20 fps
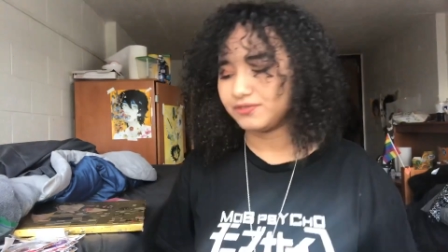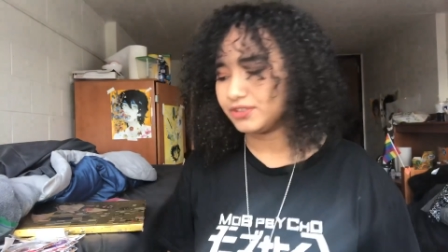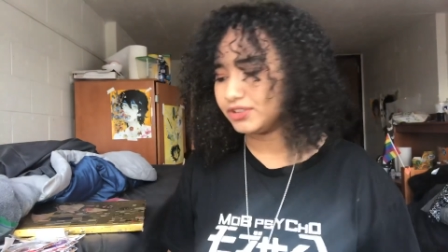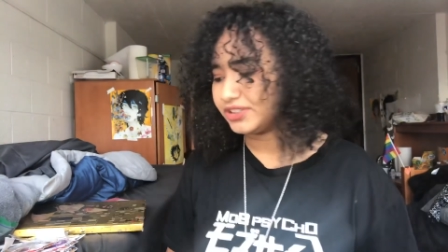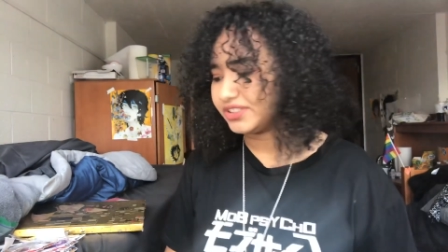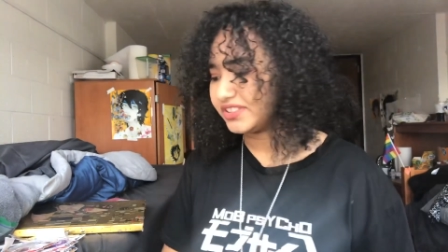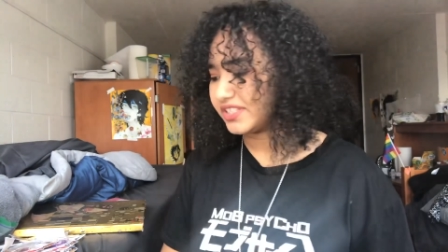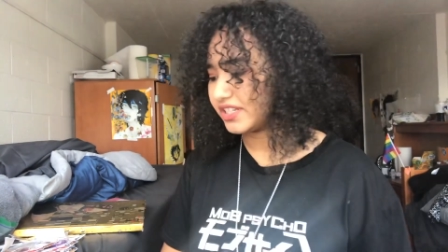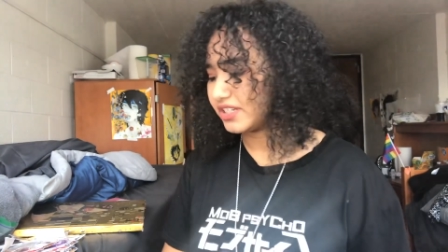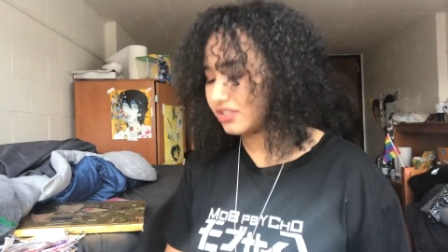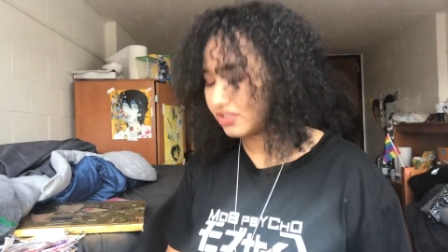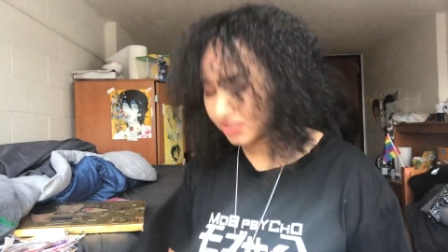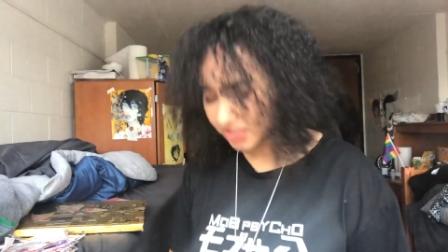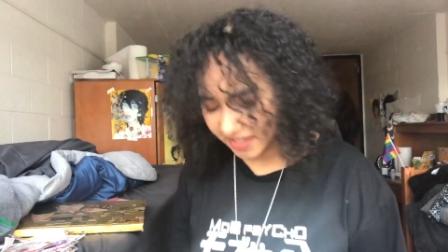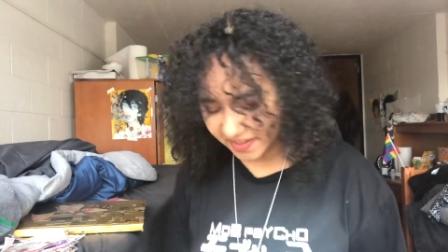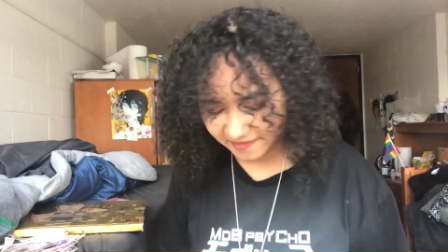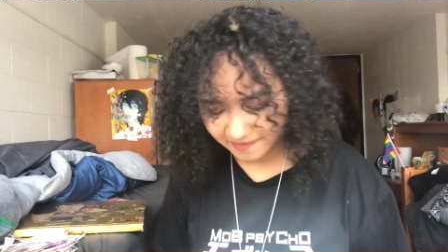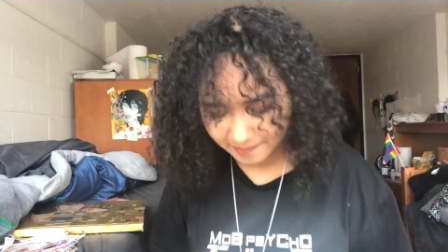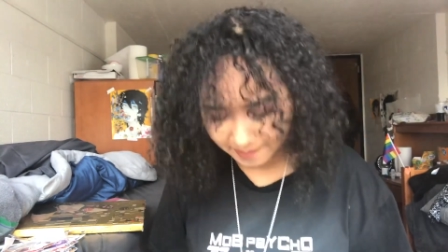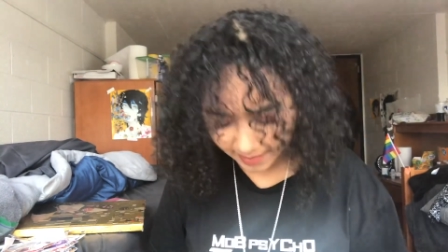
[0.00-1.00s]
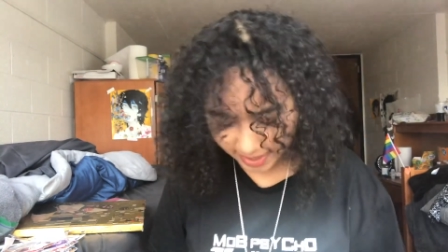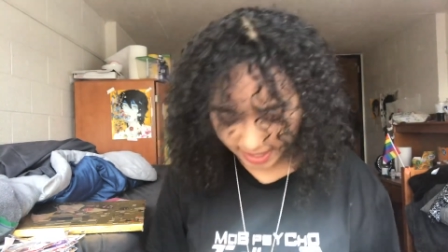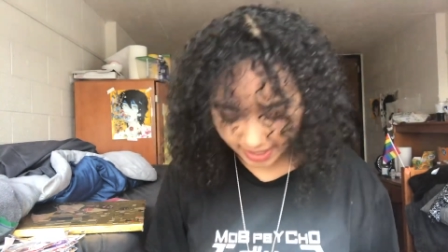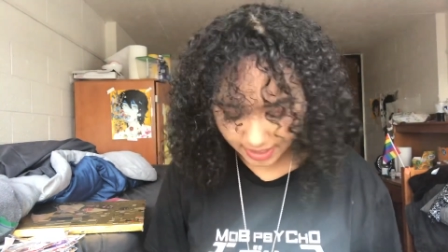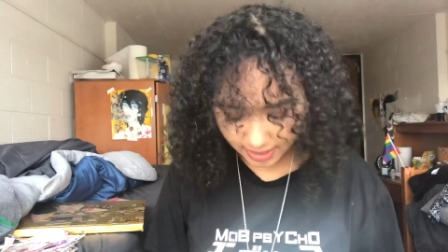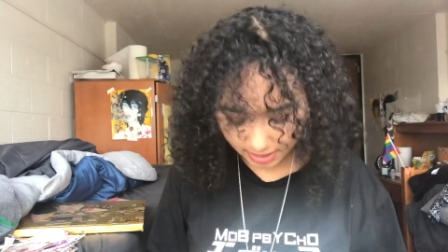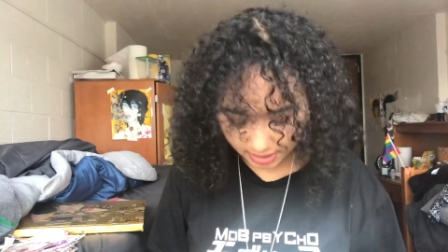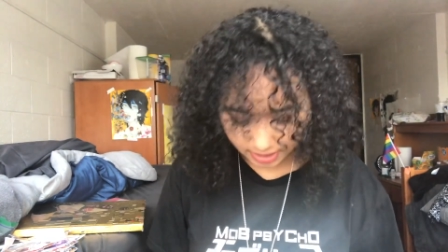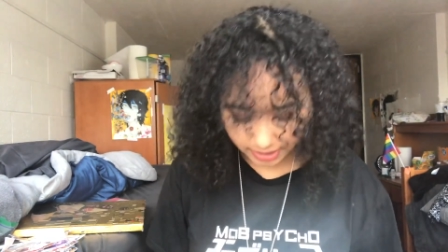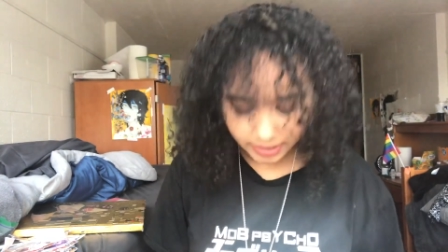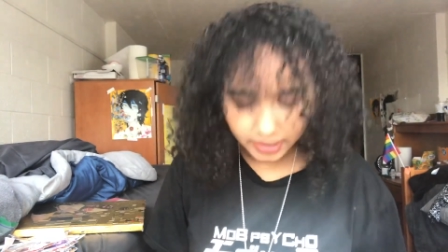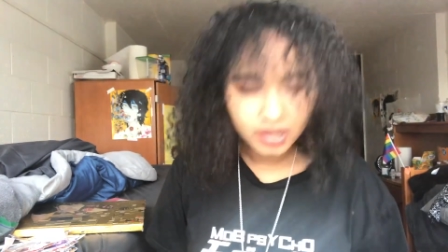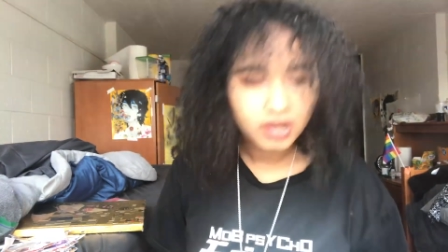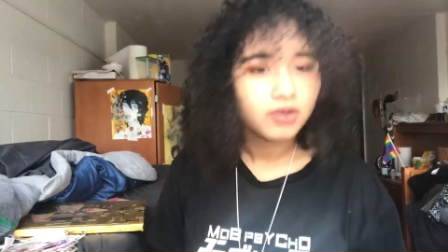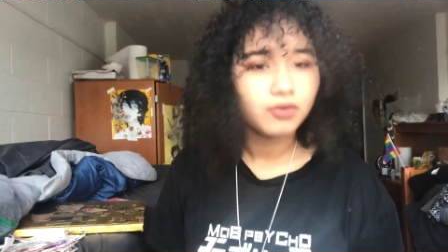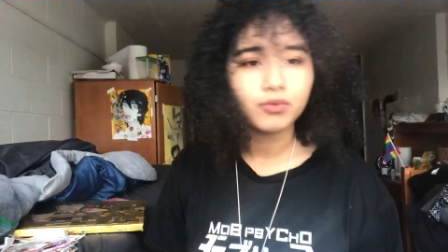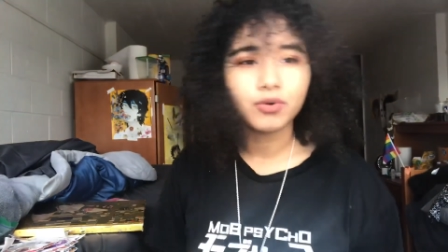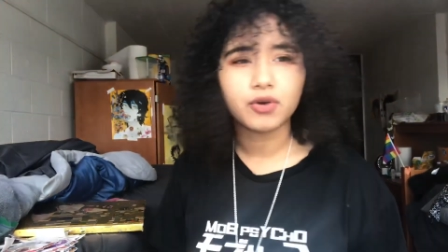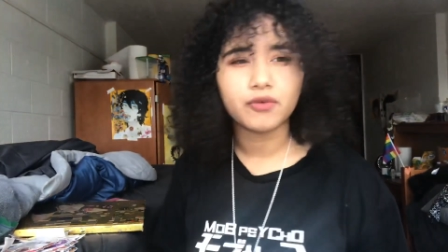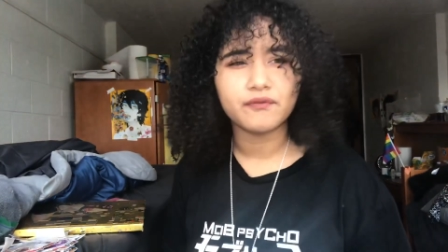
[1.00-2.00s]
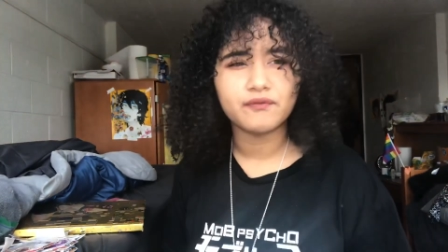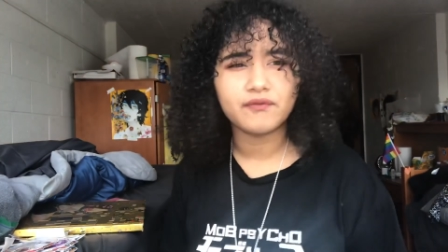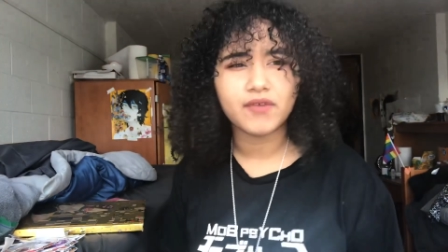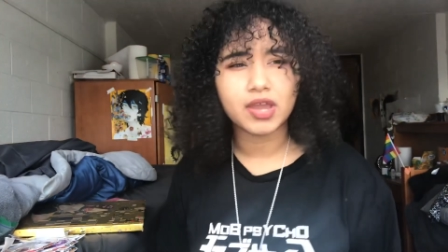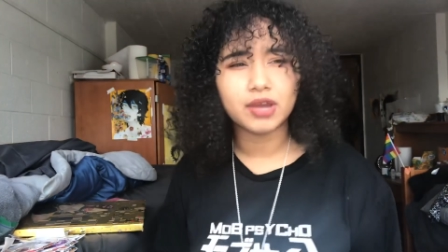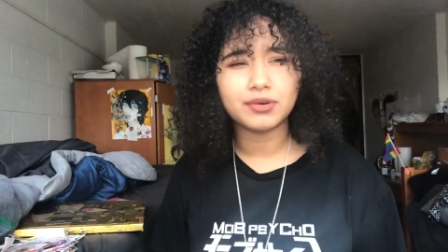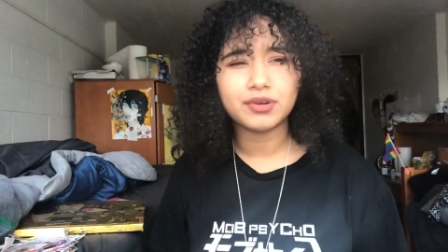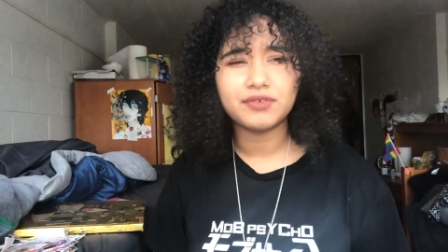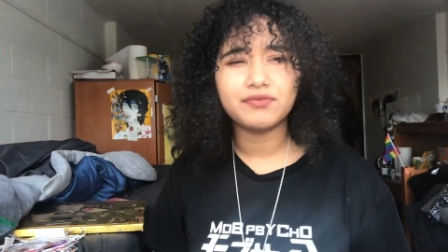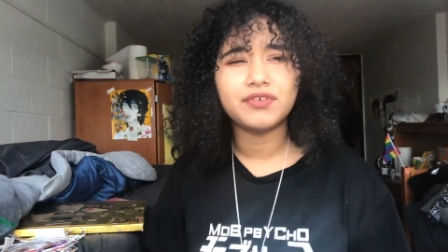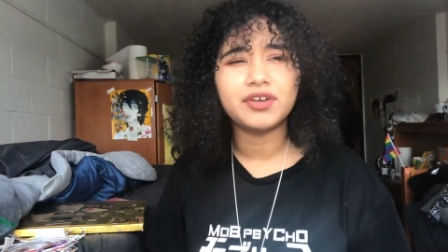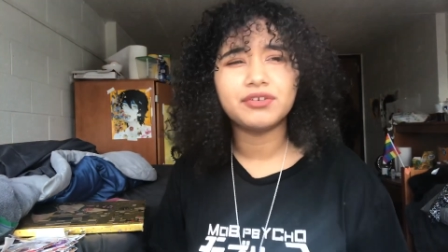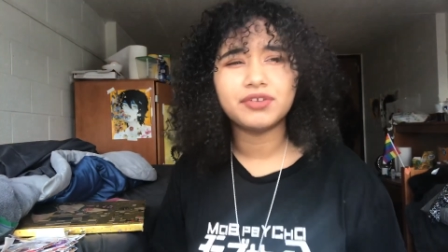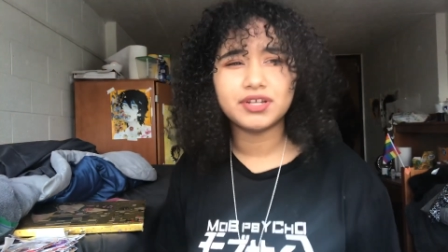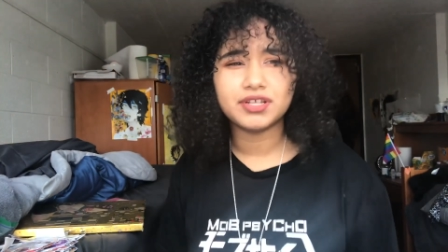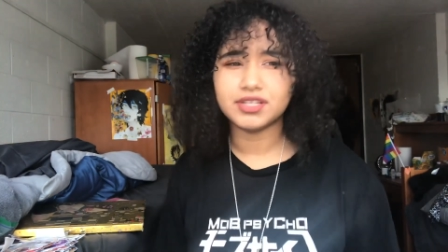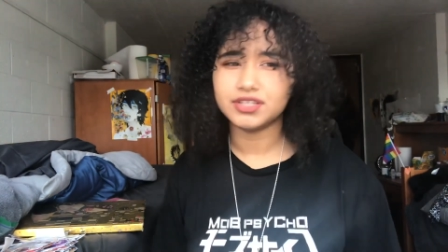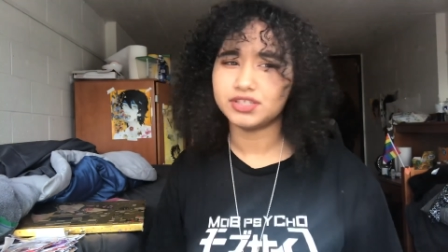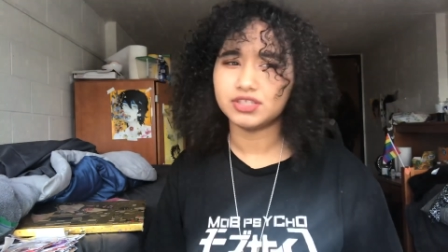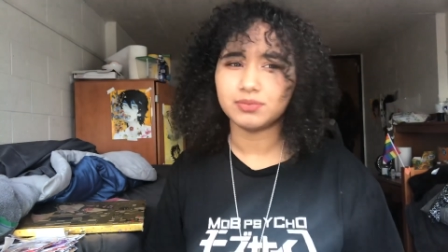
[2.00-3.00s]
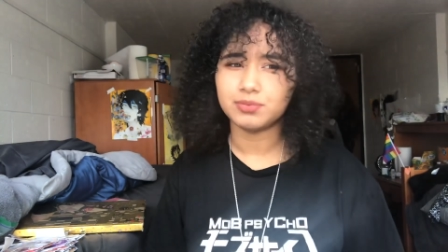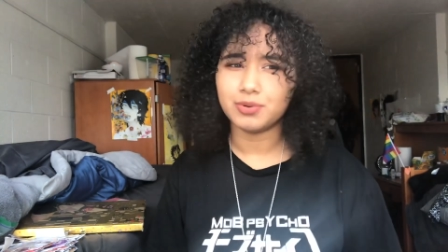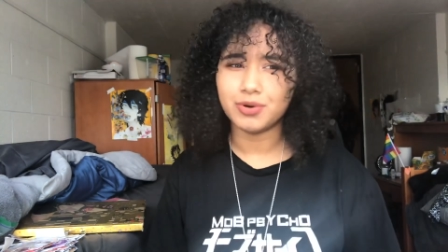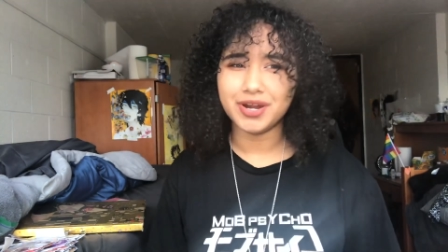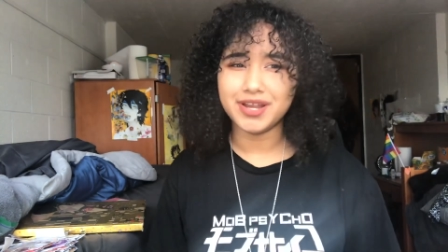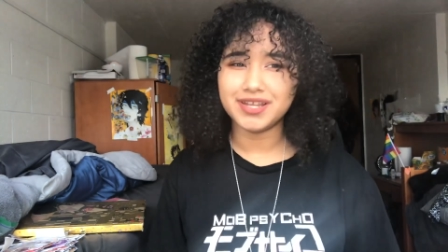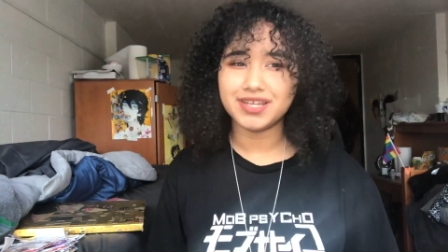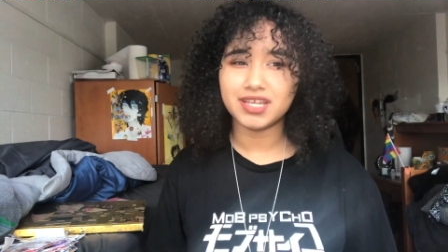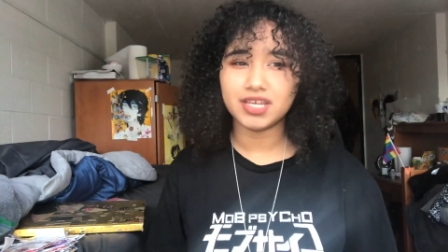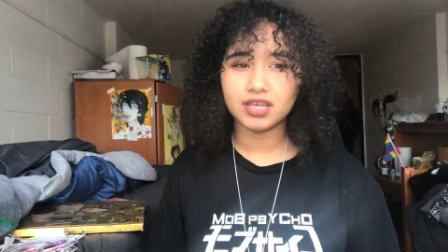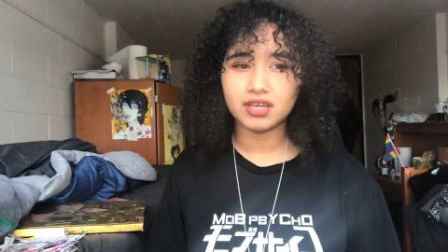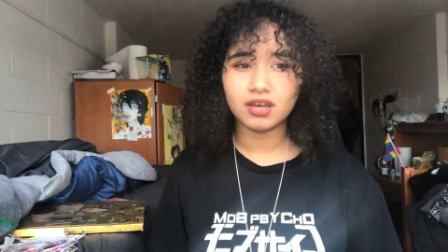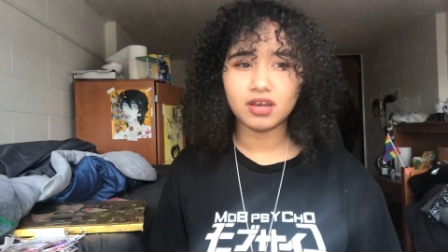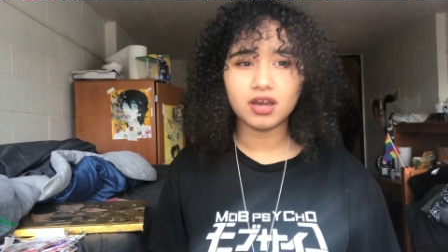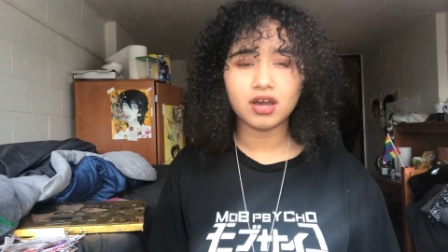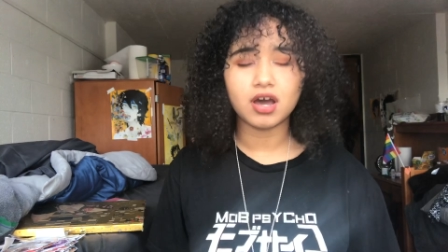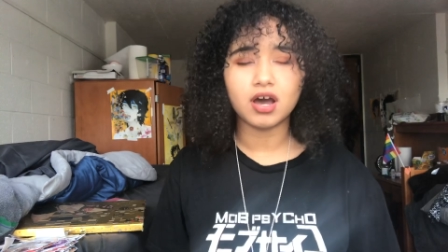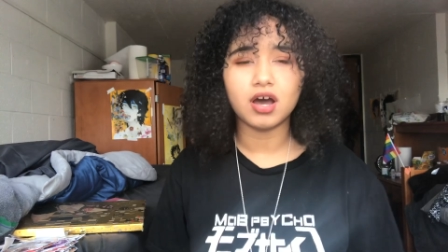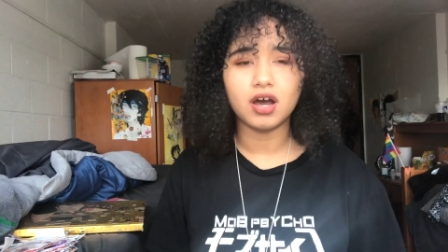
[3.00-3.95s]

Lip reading: First stickers I've made were very, very disappointing.